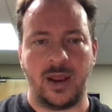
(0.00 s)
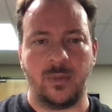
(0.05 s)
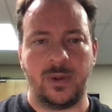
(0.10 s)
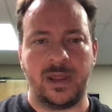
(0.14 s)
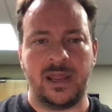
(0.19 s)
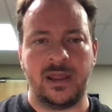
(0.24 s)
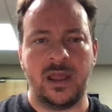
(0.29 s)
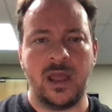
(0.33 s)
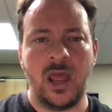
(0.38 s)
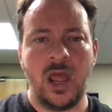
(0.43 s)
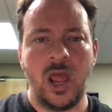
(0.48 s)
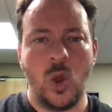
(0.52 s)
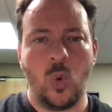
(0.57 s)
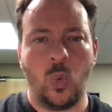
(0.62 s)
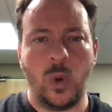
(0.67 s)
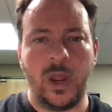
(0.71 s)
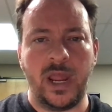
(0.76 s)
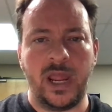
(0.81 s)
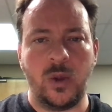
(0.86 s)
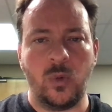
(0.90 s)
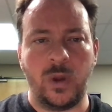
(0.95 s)
We
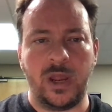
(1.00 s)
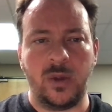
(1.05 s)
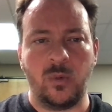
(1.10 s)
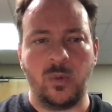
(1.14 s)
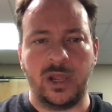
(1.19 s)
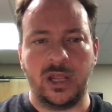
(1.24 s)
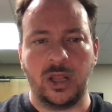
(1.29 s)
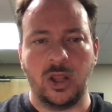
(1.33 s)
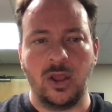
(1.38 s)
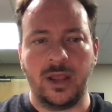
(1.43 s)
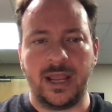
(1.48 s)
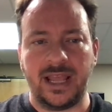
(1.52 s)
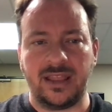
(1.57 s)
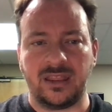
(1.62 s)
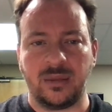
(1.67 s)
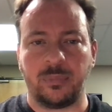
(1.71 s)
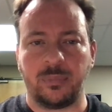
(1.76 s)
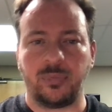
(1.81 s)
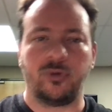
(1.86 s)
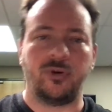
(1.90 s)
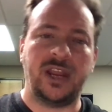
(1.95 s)
look at
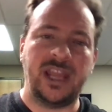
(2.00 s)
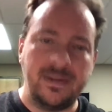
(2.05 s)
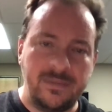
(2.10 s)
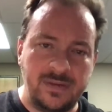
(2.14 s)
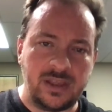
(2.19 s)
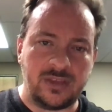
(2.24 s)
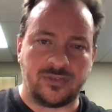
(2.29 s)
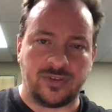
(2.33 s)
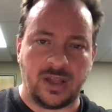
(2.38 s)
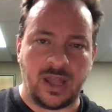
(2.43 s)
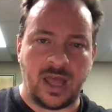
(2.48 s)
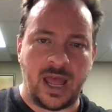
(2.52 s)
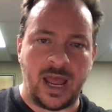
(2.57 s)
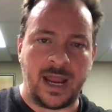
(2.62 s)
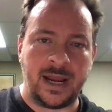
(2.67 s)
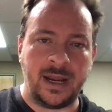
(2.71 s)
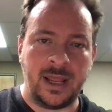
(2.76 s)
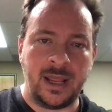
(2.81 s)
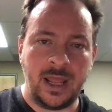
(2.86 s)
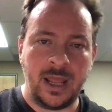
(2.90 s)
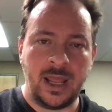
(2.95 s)
the previous
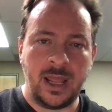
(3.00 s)
line.